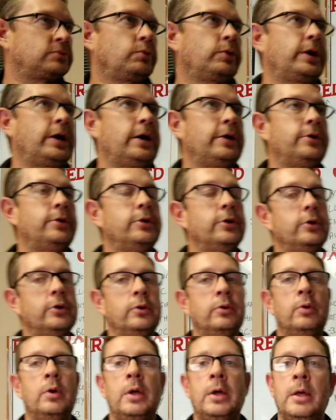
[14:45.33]
what I
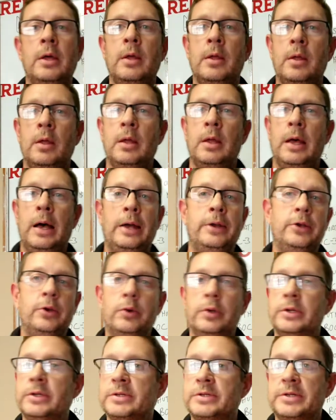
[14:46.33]
do. I do
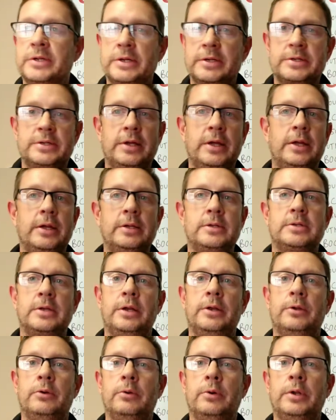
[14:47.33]
it in 6 states.
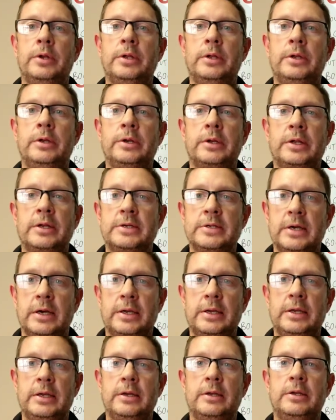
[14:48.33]
I do it in
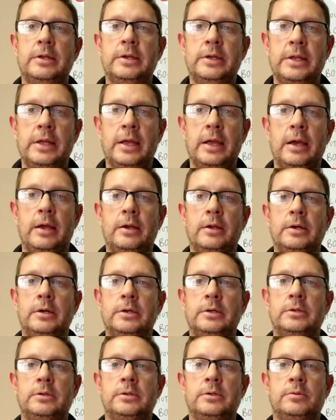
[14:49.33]
Kentucky and
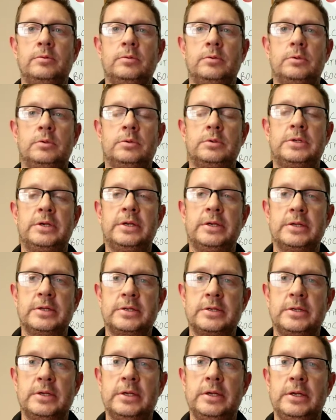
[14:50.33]
Indiana,
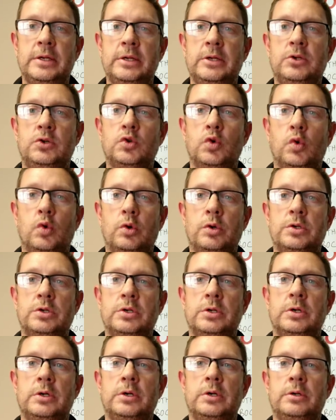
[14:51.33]
Tennessee,
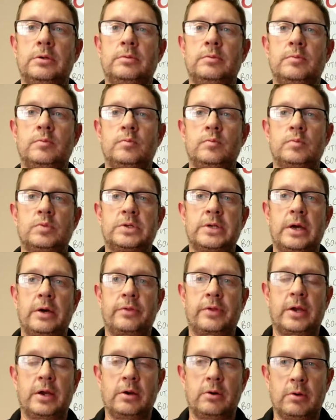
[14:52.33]
Georgia,
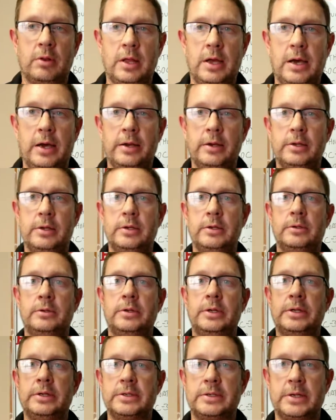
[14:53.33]
South Carolina,
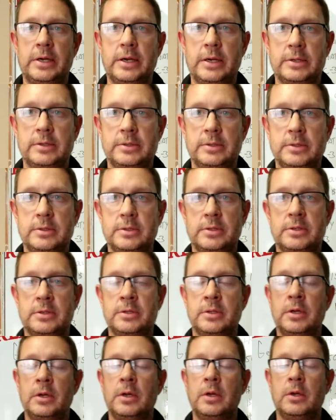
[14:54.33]
and
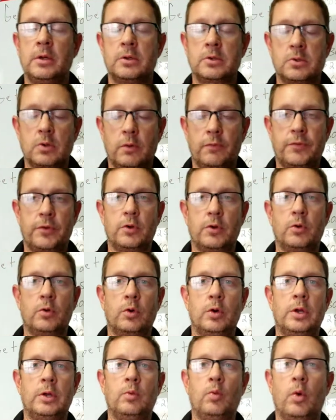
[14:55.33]
Texas. So if you're
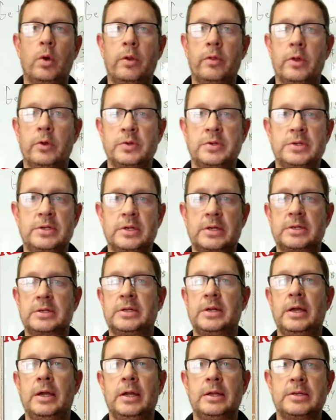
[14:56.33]
in one of those 6
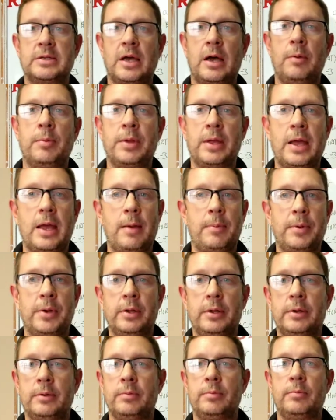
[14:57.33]
states, I'll be happy
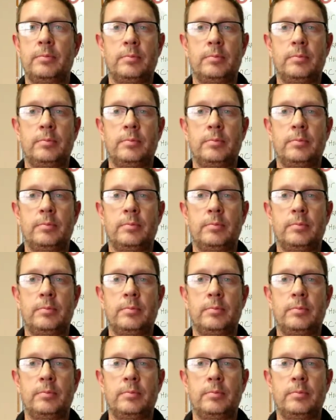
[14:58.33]
to